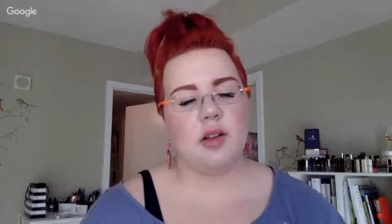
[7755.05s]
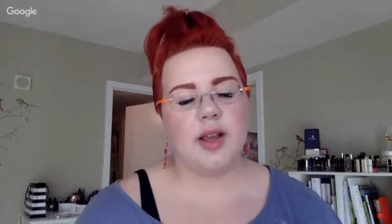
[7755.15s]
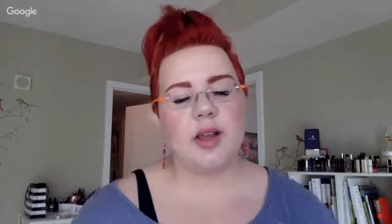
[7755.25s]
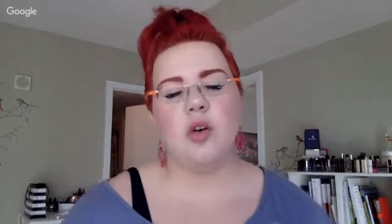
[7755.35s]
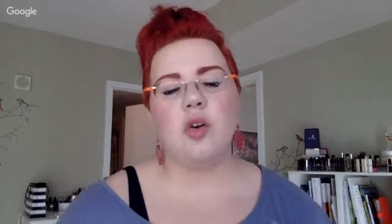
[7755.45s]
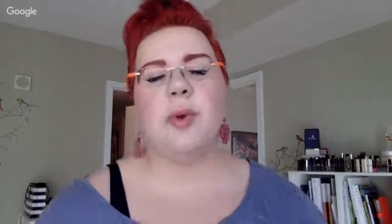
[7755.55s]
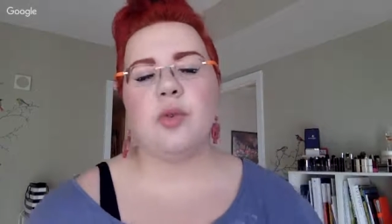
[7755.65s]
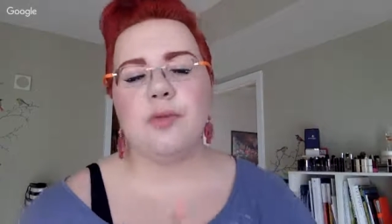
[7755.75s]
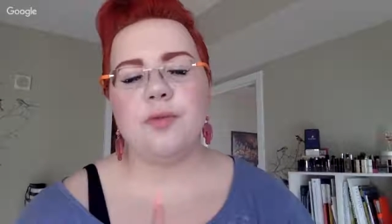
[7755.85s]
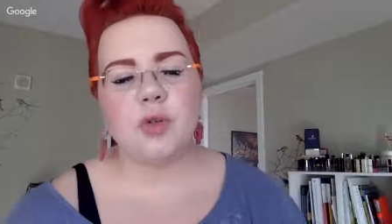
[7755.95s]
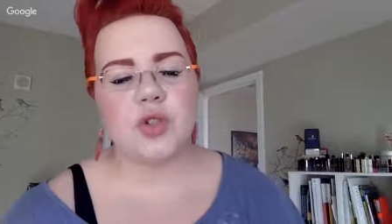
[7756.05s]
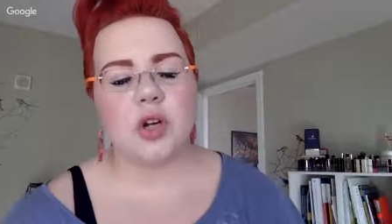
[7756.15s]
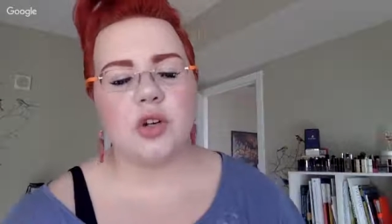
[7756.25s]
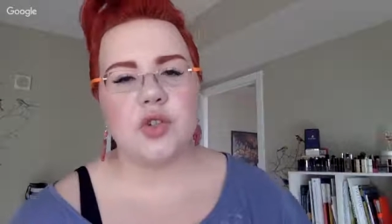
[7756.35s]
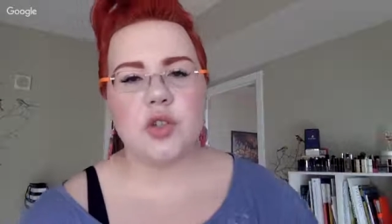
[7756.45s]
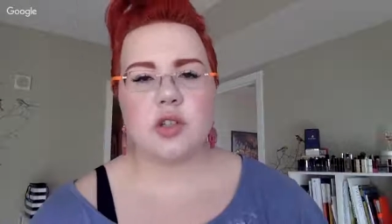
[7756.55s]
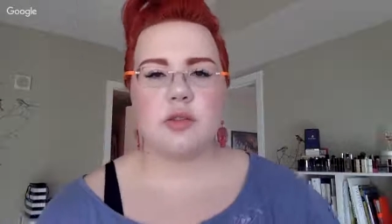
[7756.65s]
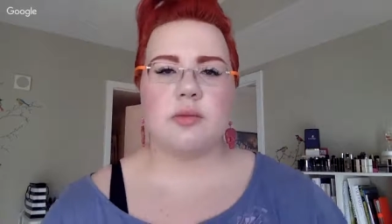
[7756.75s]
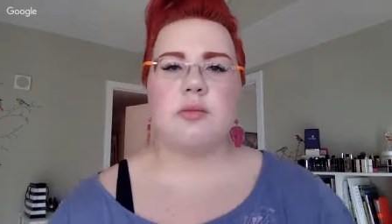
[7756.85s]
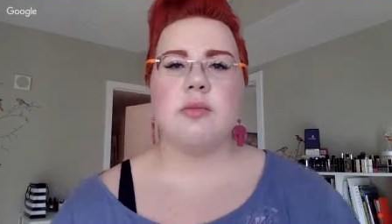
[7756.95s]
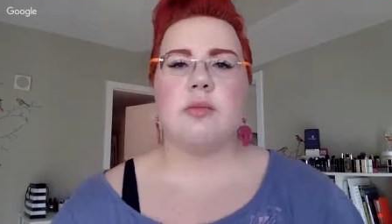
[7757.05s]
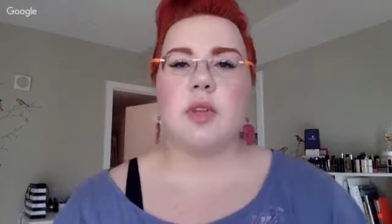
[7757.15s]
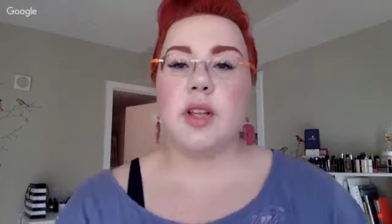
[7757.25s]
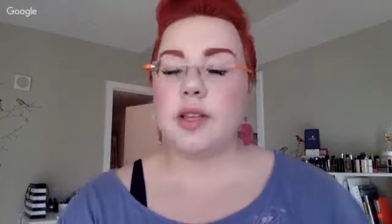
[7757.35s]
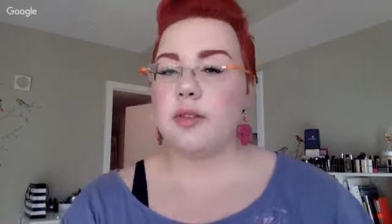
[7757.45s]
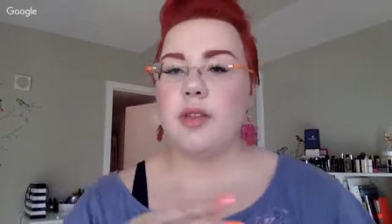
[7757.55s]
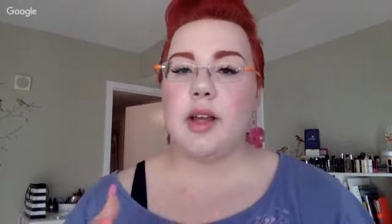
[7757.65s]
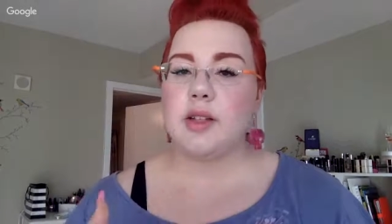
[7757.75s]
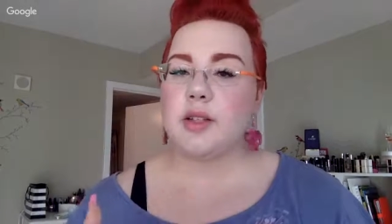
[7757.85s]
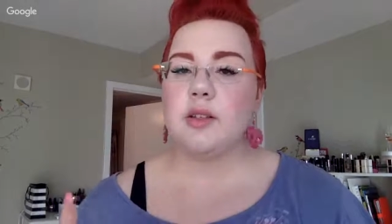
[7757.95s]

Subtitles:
like, all my reviews are just like that.